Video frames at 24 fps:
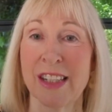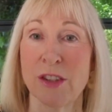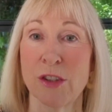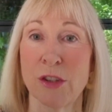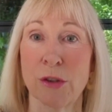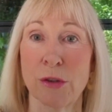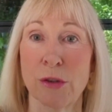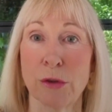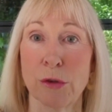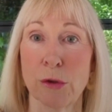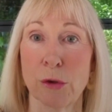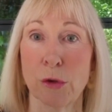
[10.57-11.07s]

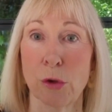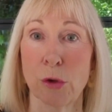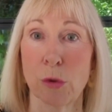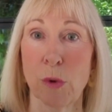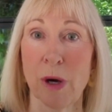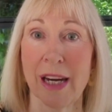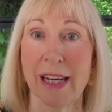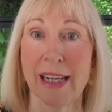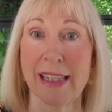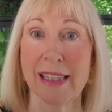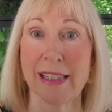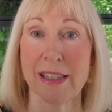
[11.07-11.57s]
two
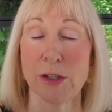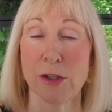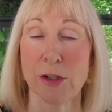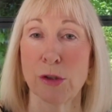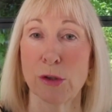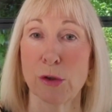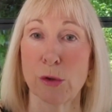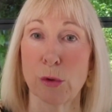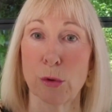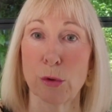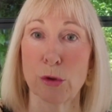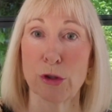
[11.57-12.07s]
doorways,
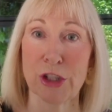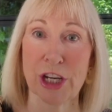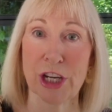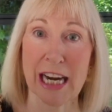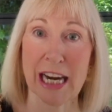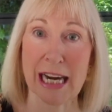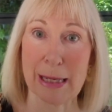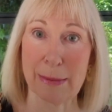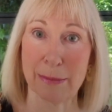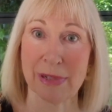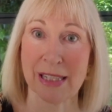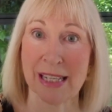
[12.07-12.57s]
two door
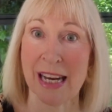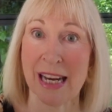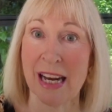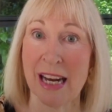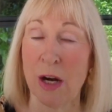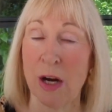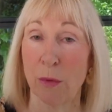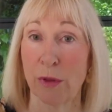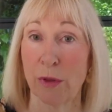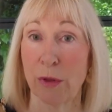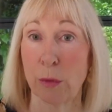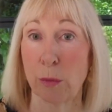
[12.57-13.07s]
jams
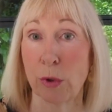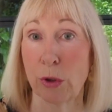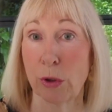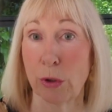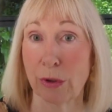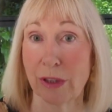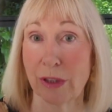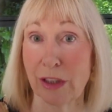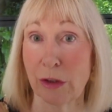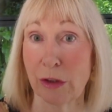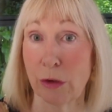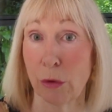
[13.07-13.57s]
with the
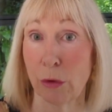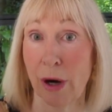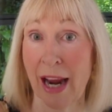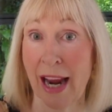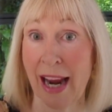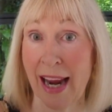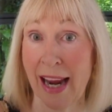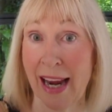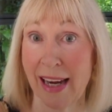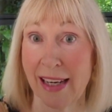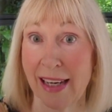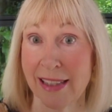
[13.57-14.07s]
world in your
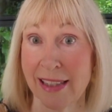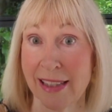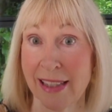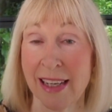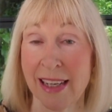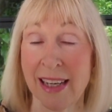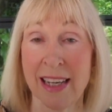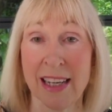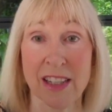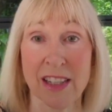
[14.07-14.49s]
hands.